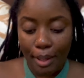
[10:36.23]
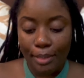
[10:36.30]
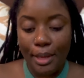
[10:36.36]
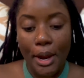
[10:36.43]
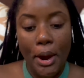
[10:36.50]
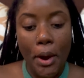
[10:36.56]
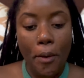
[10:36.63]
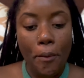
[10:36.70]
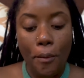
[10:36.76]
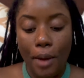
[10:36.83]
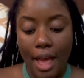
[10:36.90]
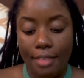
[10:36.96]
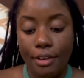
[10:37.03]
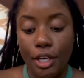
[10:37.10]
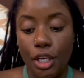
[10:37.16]
They're
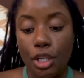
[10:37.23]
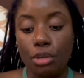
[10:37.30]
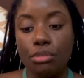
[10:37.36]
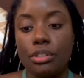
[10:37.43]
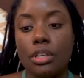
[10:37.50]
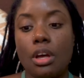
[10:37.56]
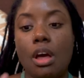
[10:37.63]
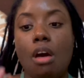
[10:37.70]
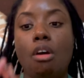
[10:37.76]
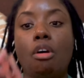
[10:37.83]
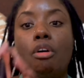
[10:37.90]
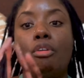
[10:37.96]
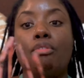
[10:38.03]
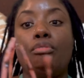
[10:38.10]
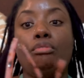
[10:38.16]
rather cute,
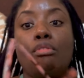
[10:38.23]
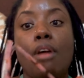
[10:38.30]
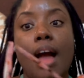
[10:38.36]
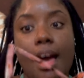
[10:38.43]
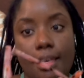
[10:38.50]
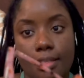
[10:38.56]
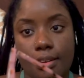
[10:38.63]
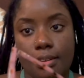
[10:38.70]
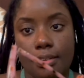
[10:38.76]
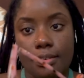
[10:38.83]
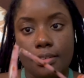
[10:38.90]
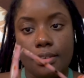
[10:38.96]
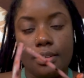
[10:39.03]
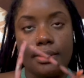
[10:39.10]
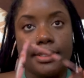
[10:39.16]
rather
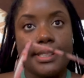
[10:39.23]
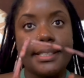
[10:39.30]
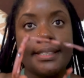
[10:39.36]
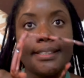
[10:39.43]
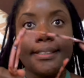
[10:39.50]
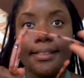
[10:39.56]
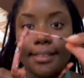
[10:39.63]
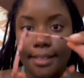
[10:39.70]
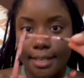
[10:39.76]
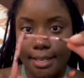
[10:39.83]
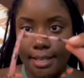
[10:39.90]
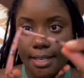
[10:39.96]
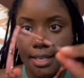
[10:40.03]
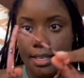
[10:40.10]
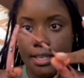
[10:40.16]

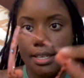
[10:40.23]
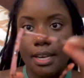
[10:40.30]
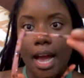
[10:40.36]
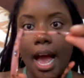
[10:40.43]
sturdy.